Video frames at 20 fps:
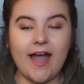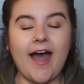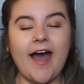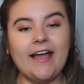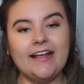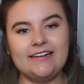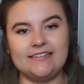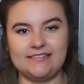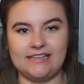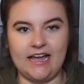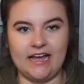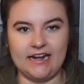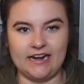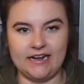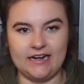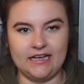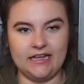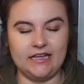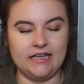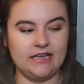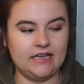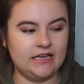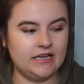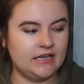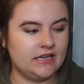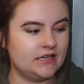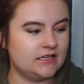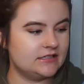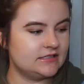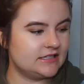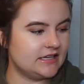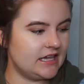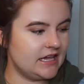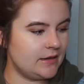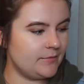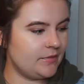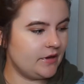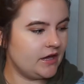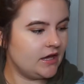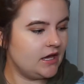I decided to
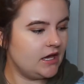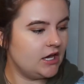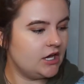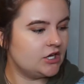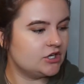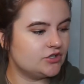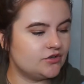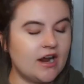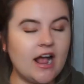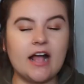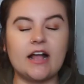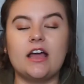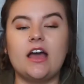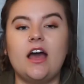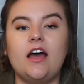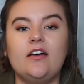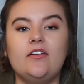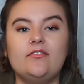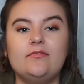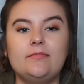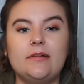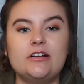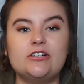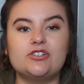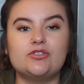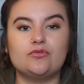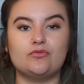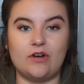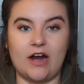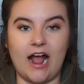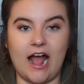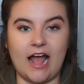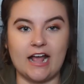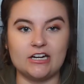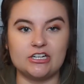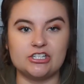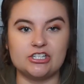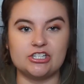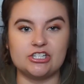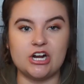keep track of my
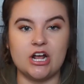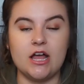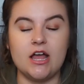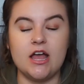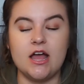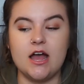trash